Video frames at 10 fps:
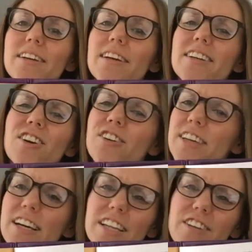And now
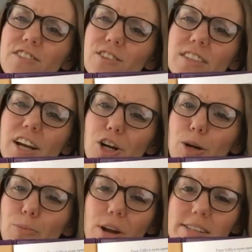Gilly feels like her
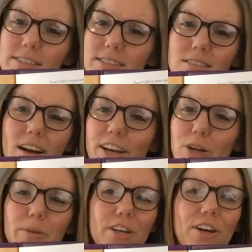present's not going
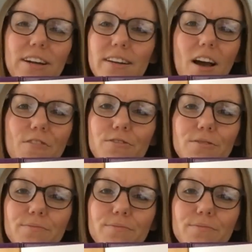to be good enough.